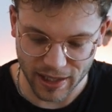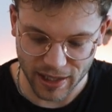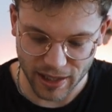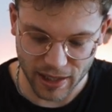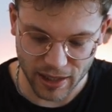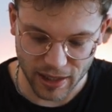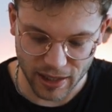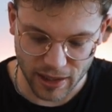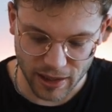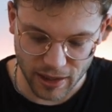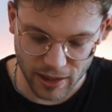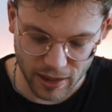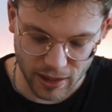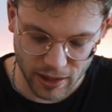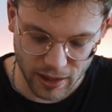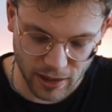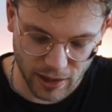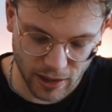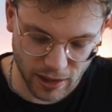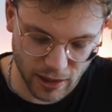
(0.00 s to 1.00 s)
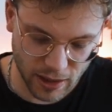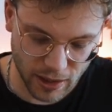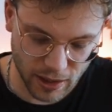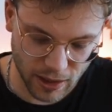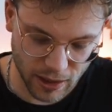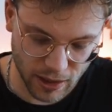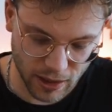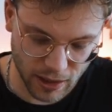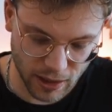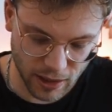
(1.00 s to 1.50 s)

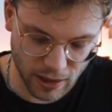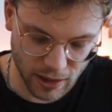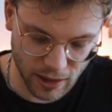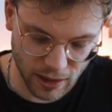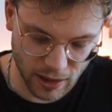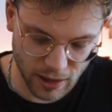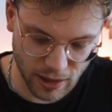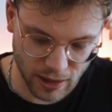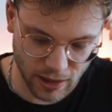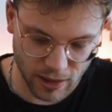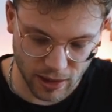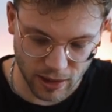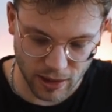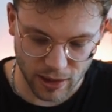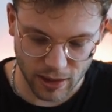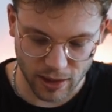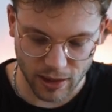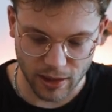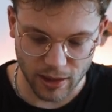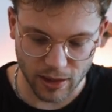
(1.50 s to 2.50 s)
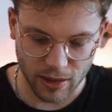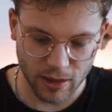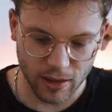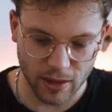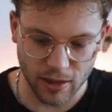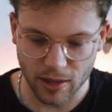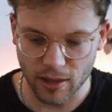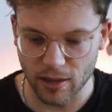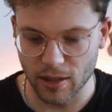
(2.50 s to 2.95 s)
Nobody speaks.